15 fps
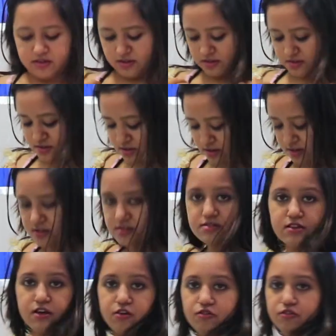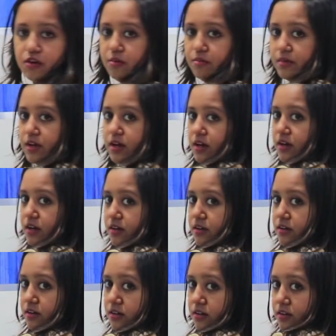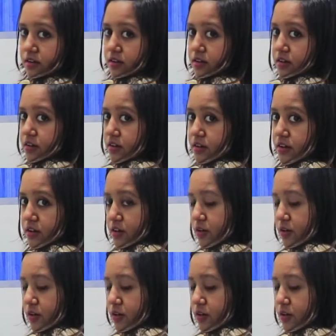It's nice. Now from behind, need